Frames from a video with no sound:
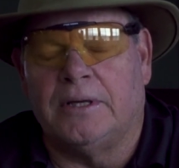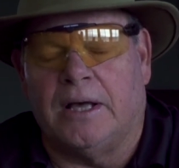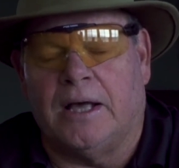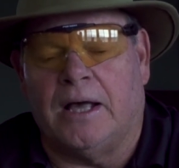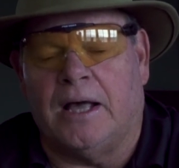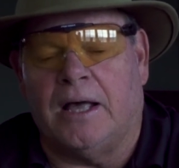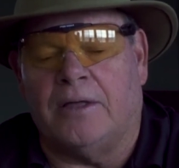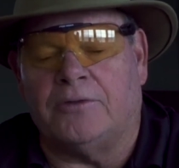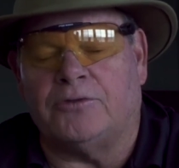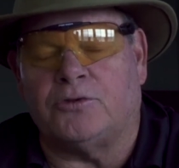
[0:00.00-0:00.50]

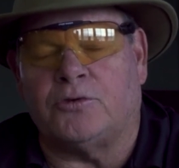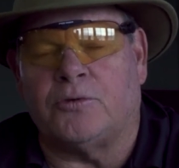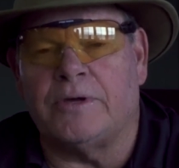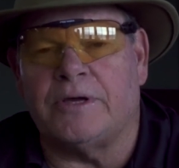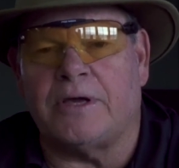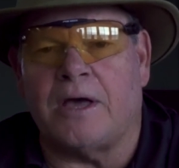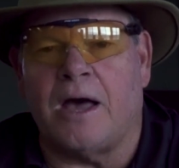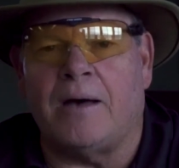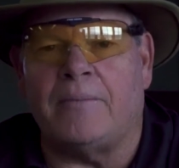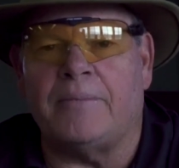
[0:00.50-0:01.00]
3
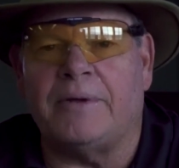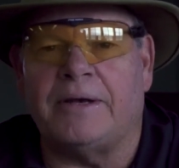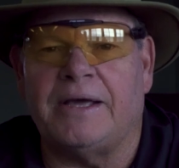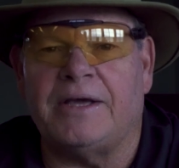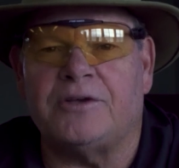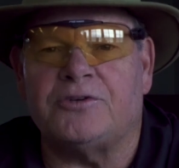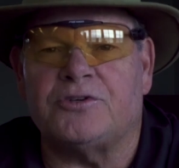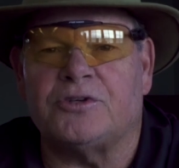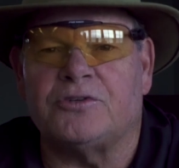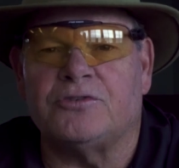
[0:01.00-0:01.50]

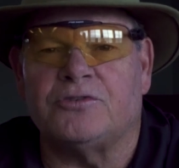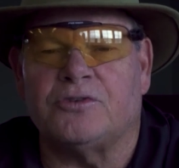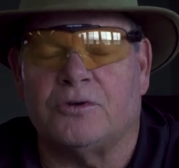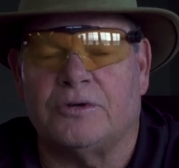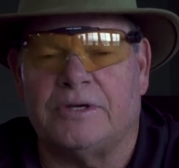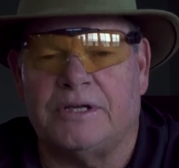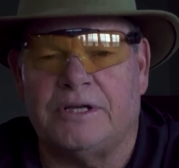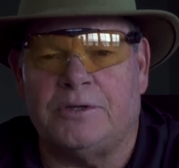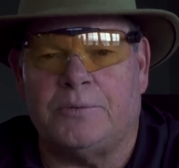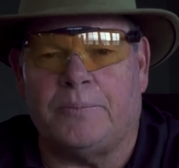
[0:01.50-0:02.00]
combinations
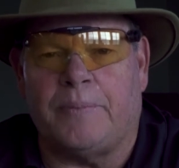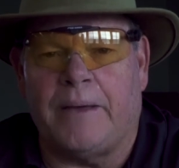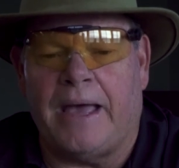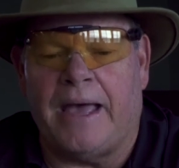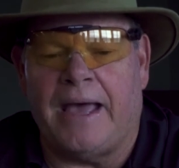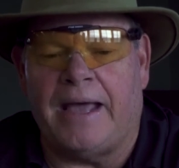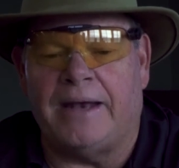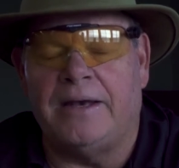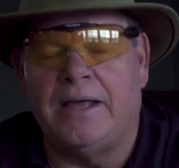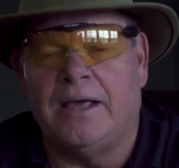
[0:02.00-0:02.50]
on each
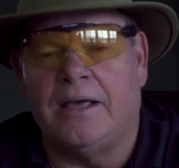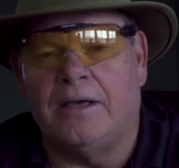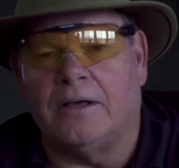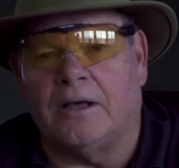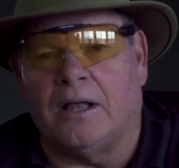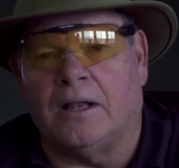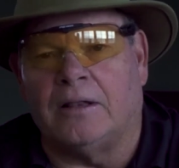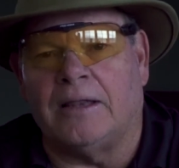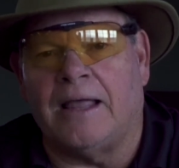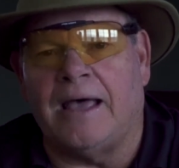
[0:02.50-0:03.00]
pad,
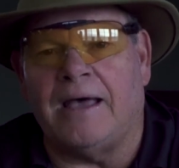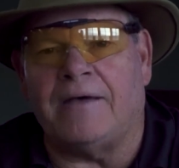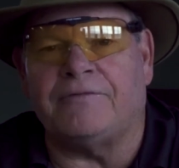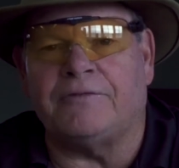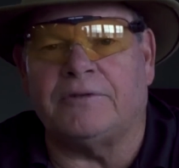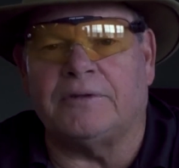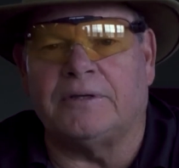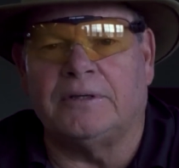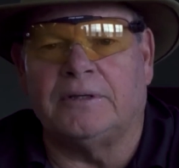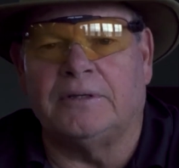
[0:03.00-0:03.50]
a
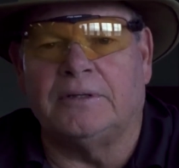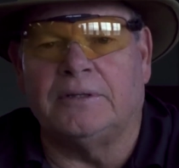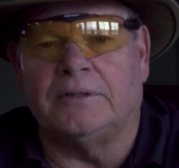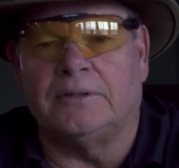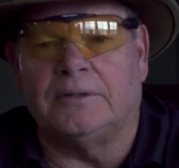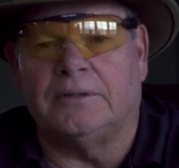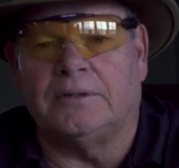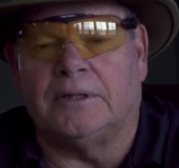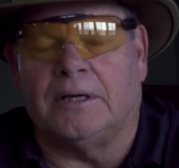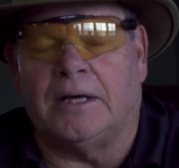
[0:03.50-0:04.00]
left,
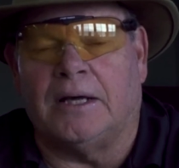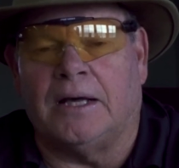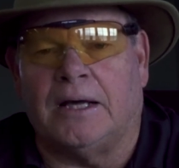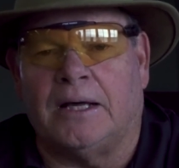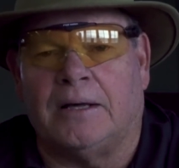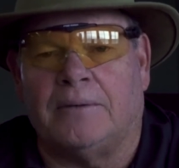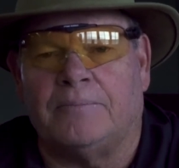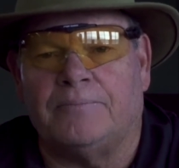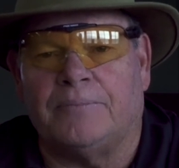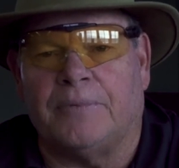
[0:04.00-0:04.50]

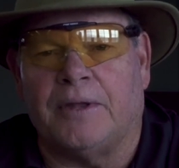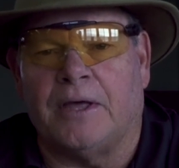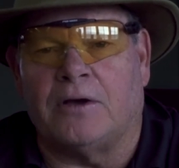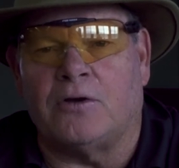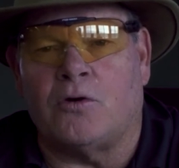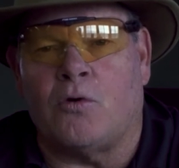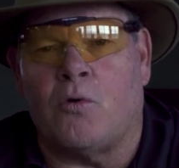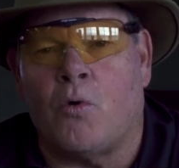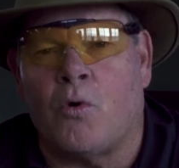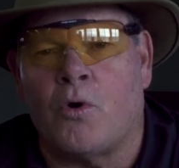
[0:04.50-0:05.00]
a
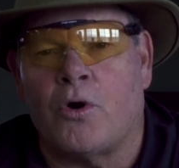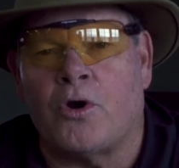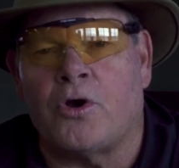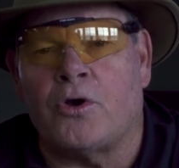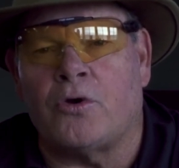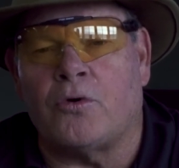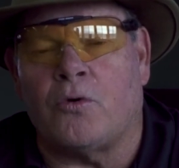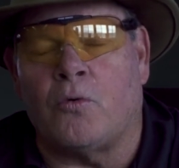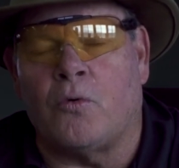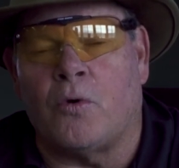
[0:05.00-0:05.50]

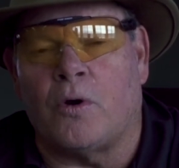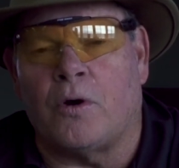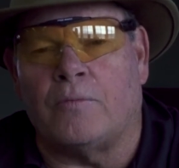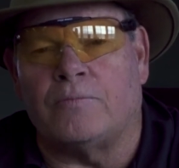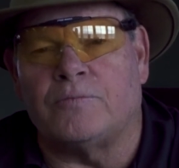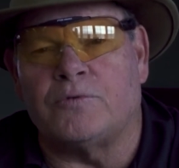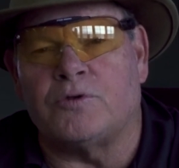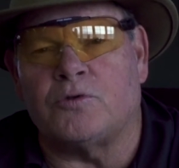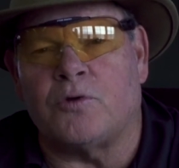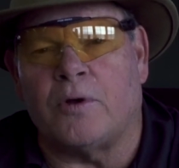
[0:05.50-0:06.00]
quarter
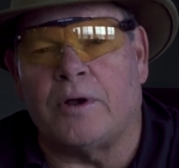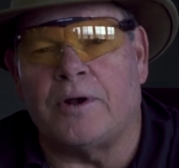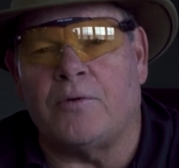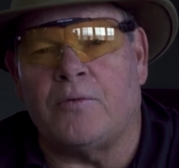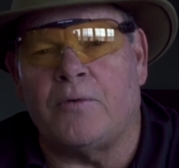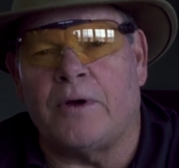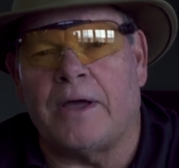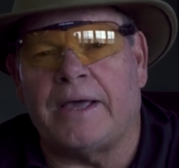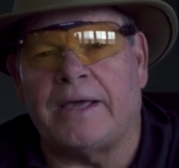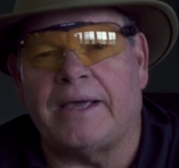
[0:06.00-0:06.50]
or
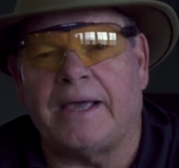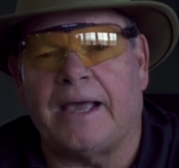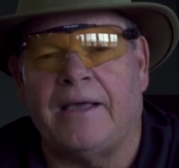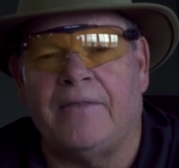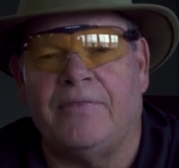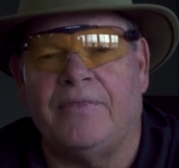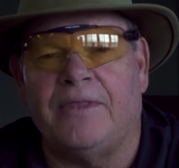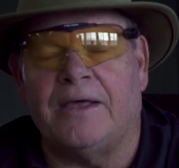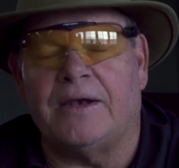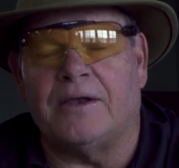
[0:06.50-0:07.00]
straightaway,
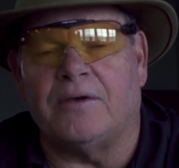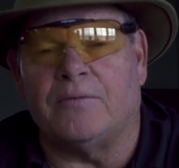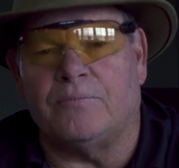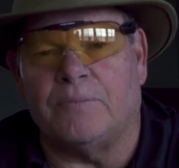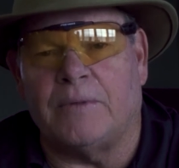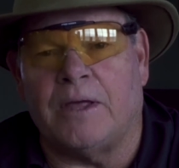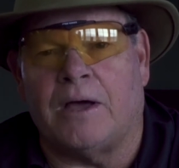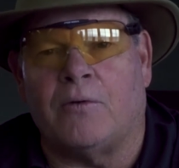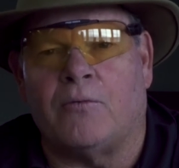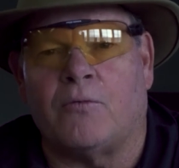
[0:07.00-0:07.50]
and then
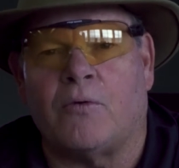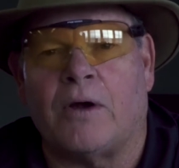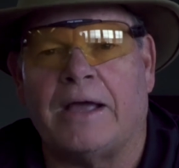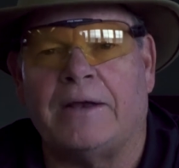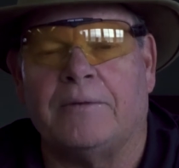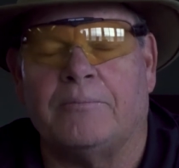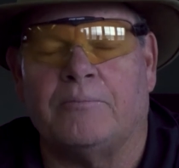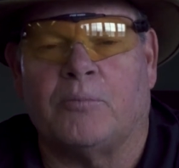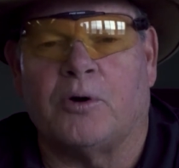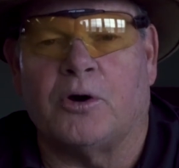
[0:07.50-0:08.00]
a
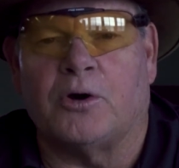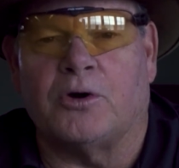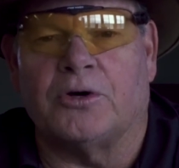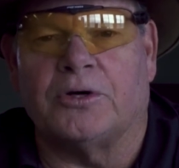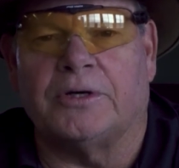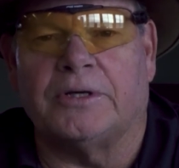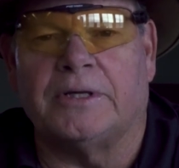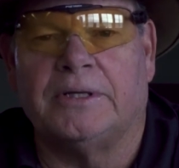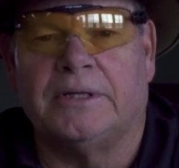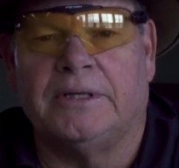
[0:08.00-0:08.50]
right
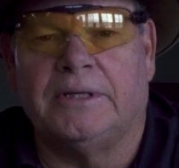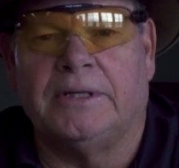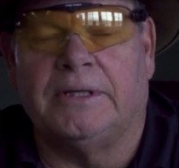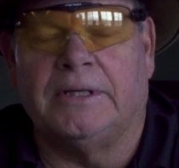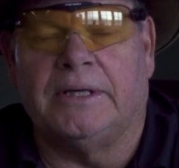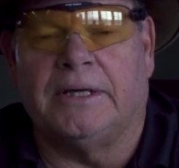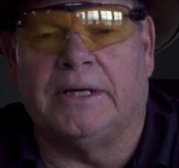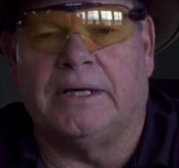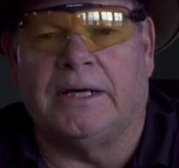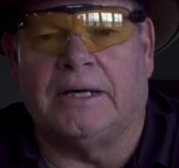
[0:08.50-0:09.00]
bird
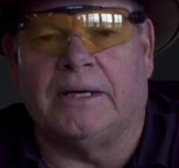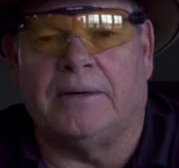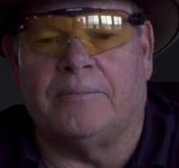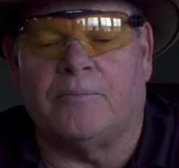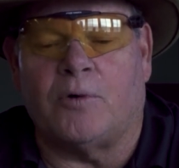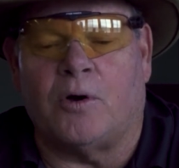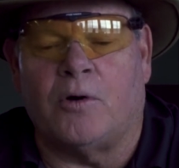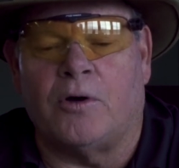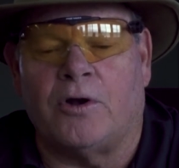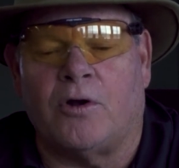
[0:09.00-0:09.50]

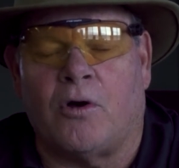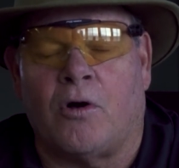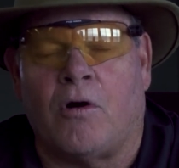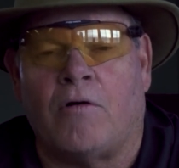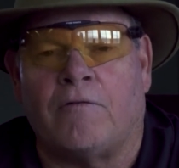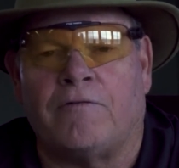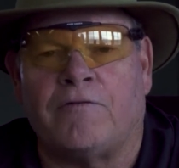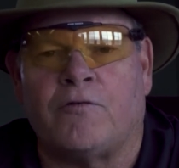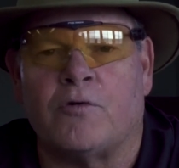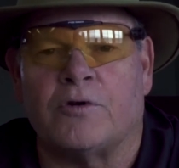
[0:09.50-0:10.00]
on
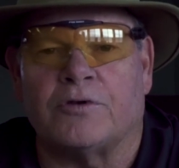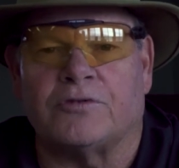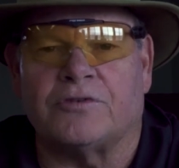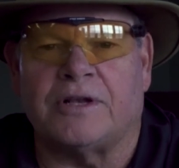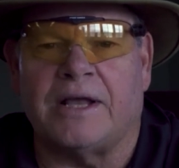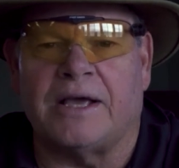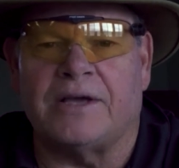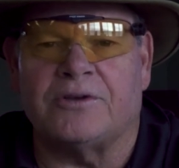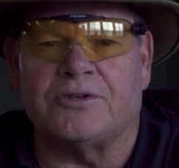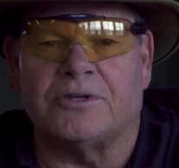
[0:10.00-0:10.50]
all 4
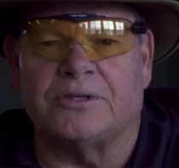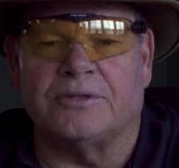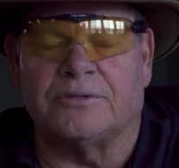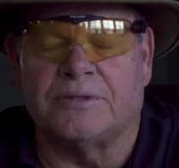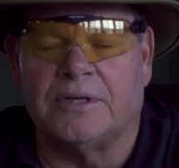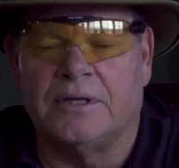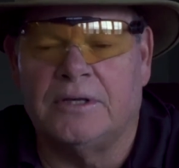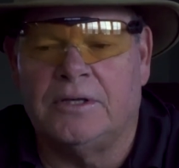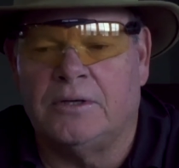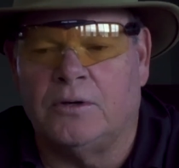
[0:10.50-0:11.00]

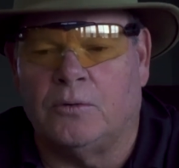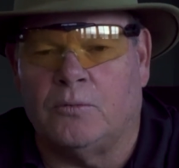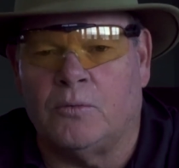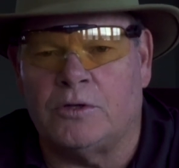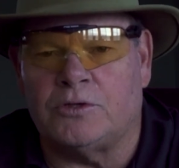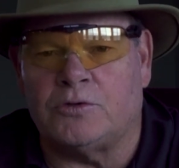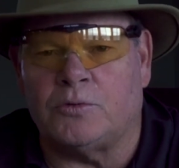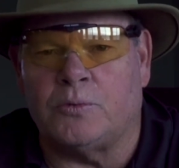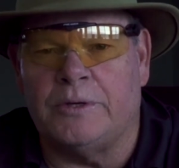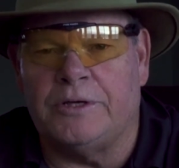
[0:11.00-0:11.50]
stations.
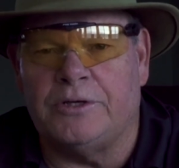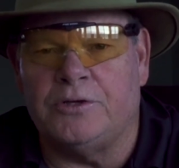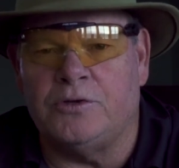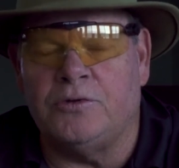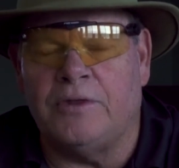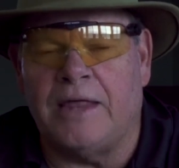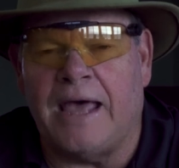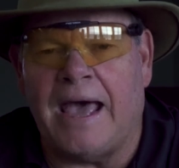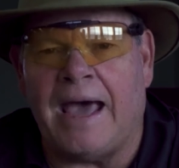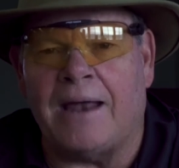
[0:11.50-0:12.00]
Once we
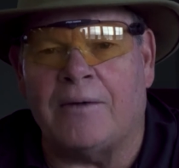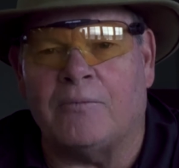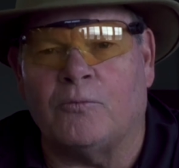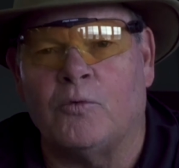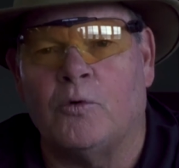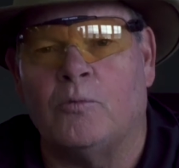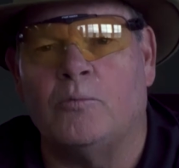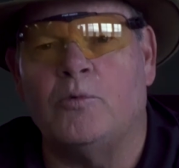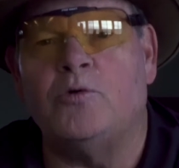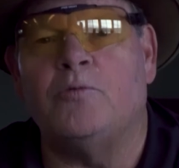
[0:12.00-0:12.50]
do that,
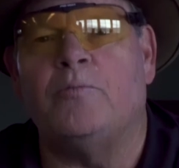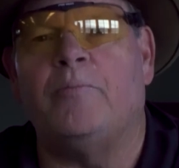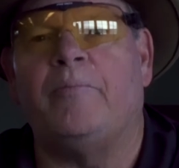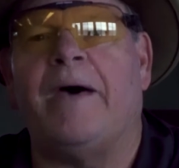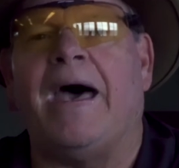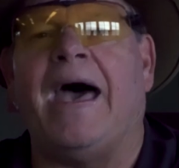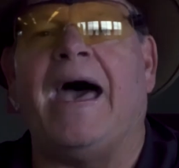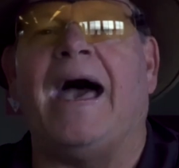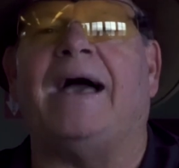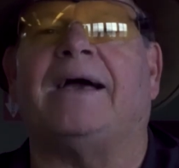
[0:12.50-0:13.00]
we'll move
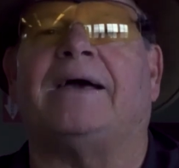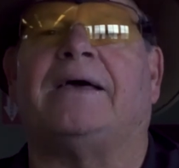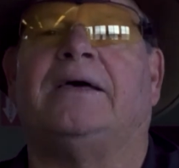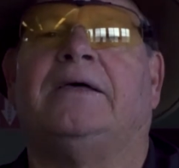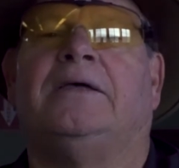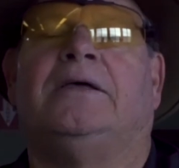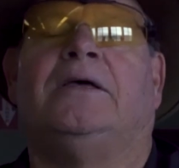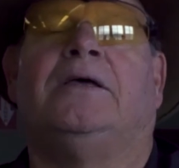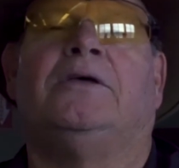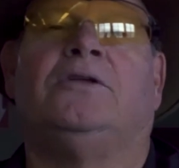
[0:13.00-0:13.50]
back
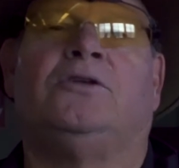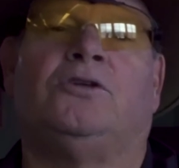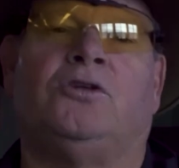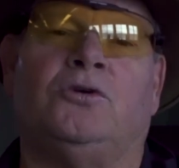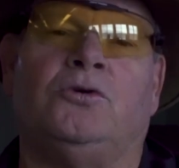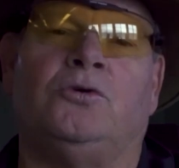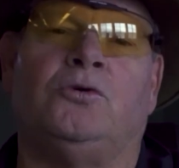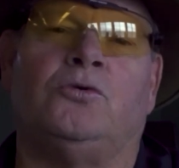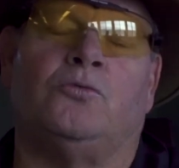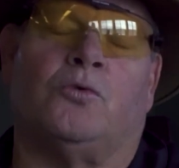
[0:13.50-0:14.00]

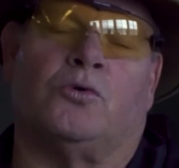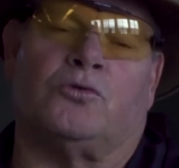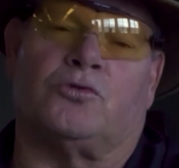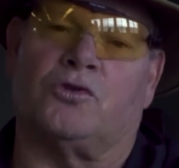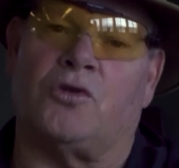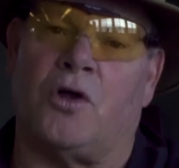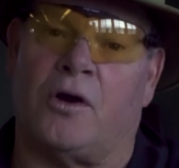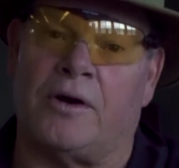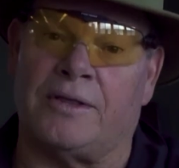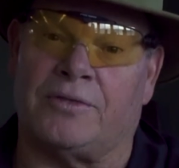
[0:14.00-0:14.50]
we'll
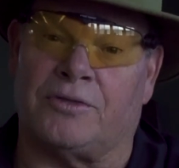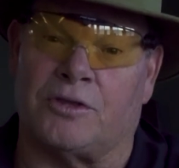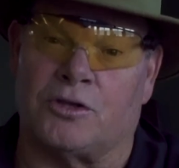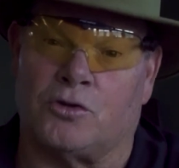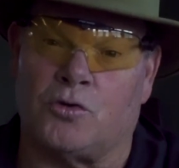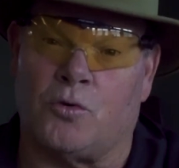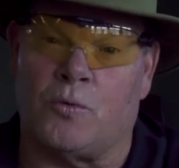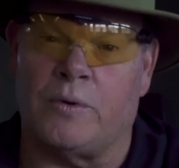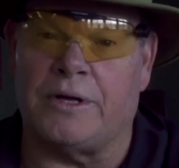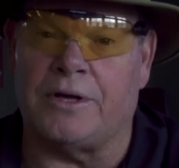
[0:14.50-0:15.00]
start at the
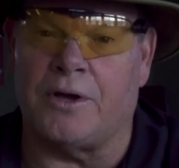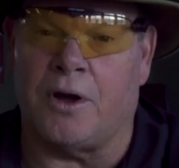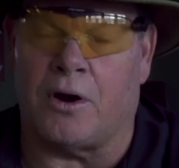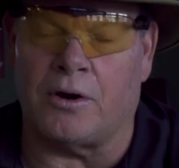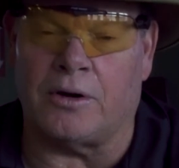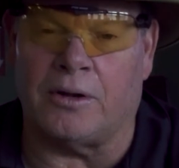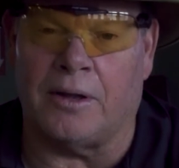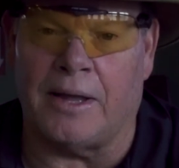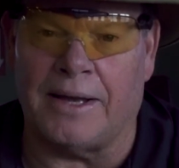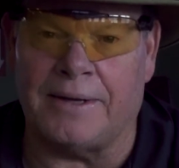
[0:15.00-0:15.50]

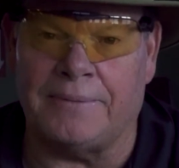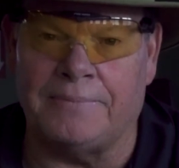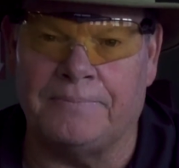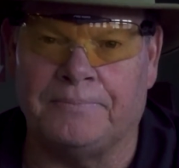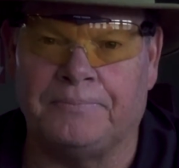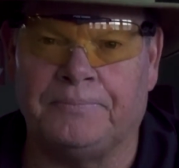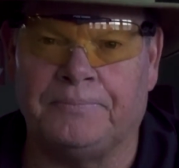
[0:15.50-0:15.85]
20-yard line,